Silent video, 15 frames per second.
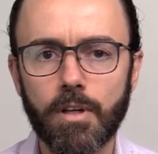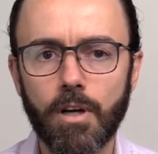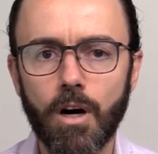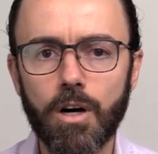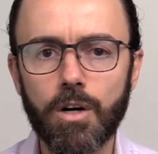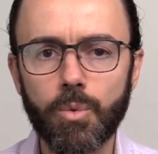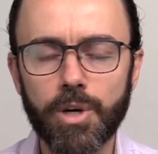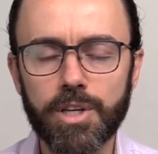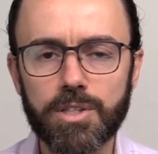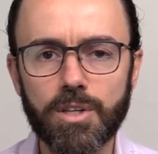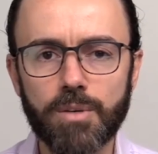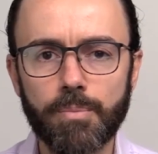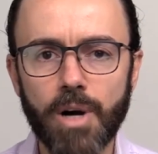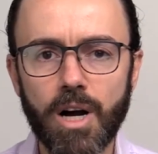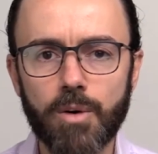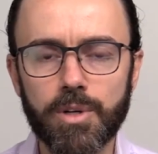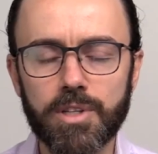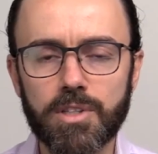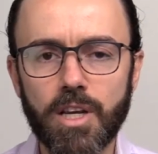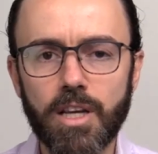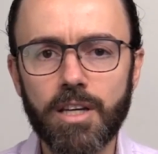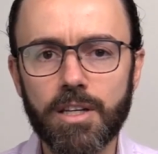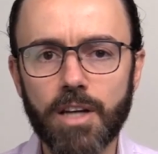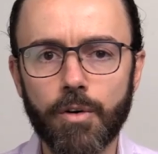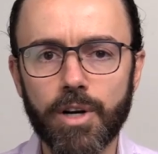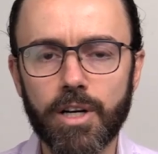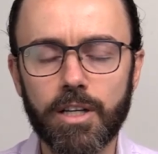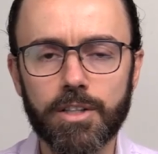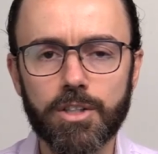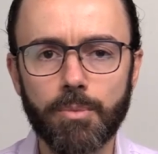Are Western powers
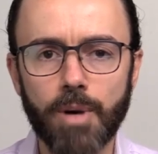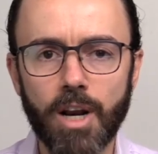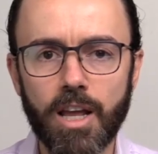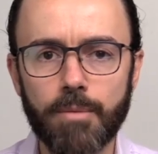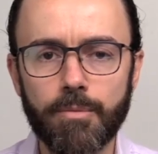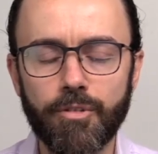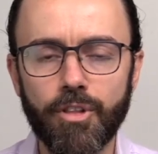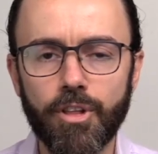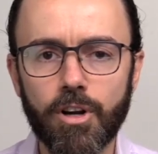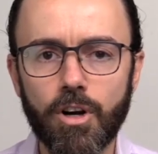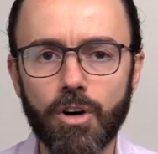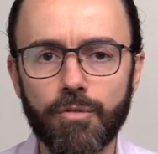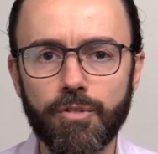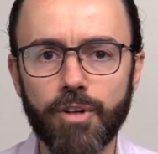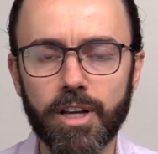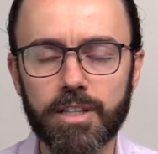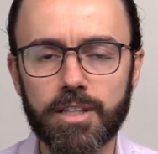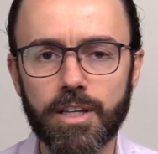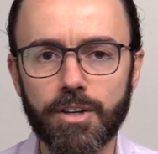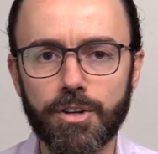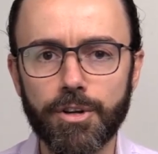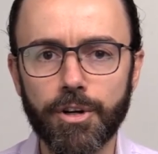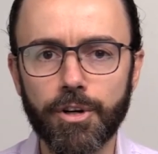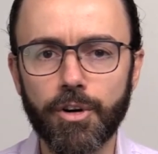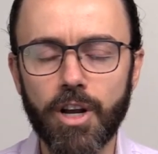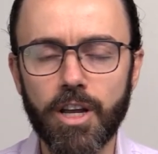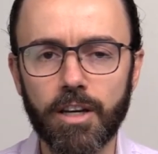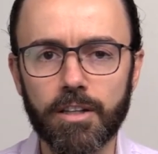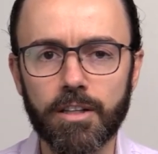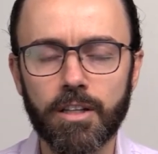indirectly to blame for the conflict in
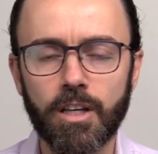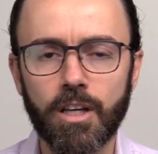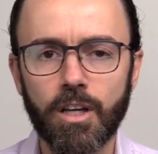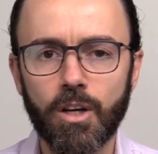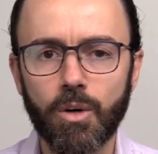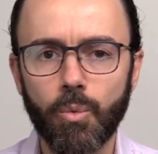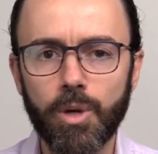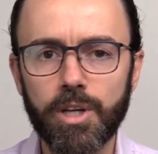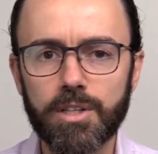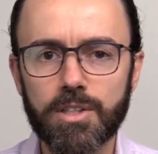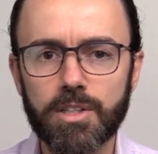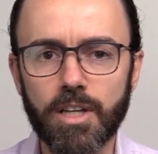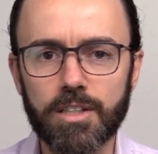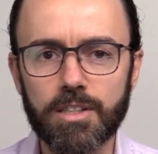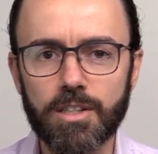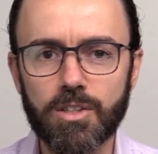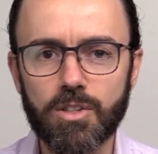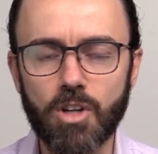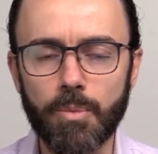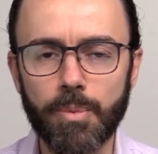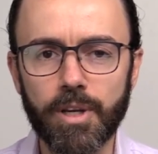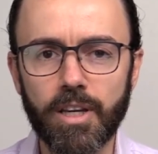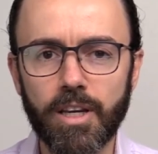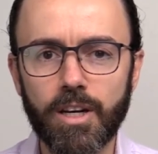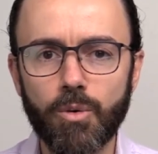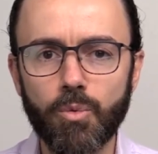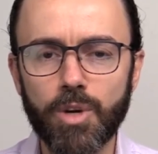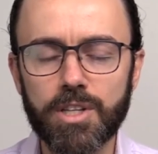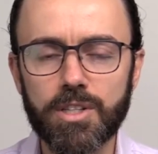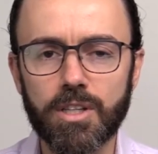Ukraine? We discussed this topic in a
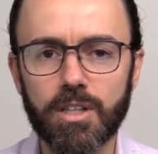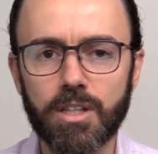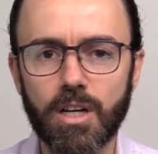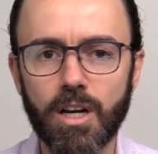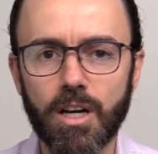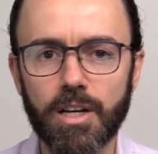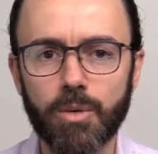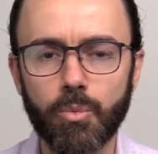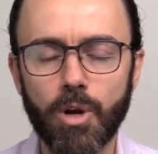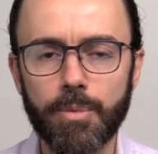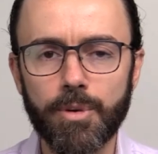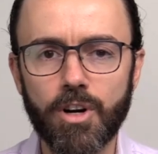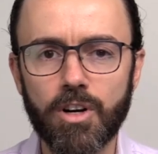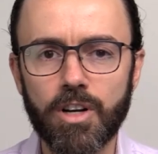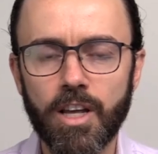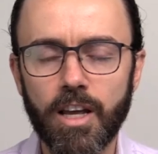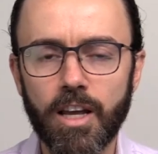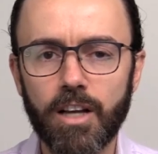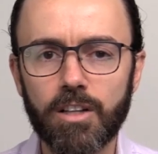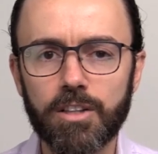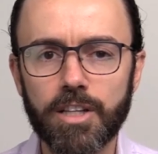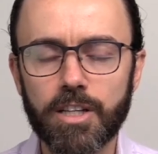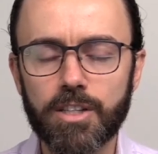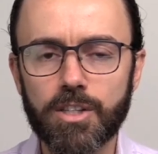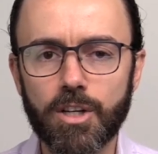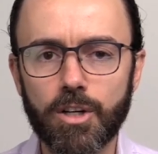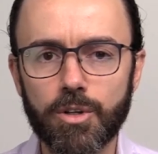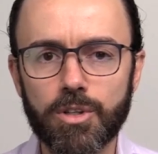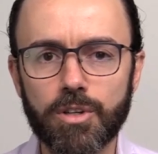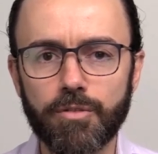recent client webinar held
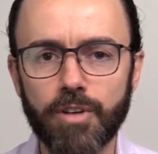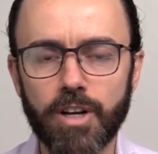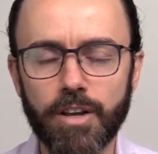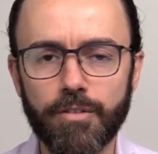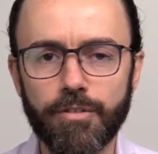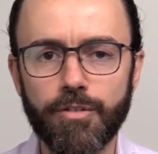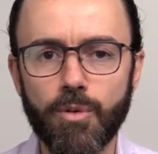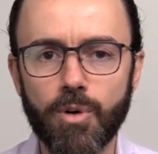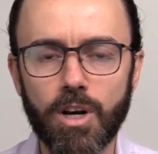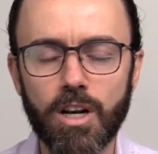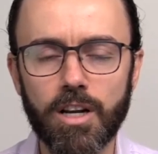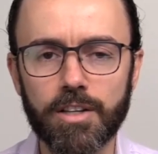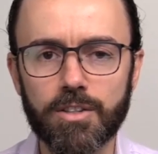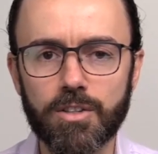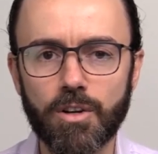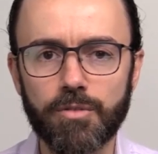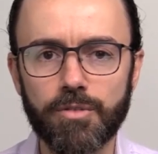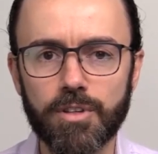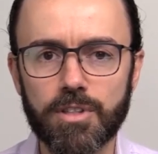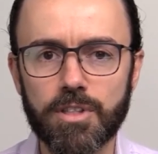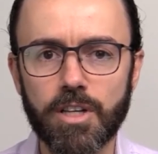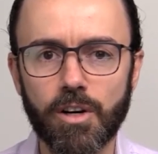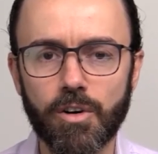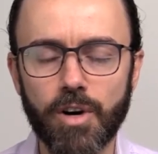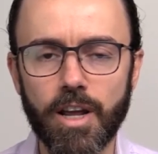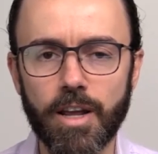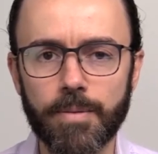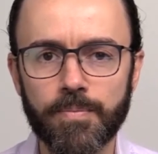exclusively for clients of the CRA.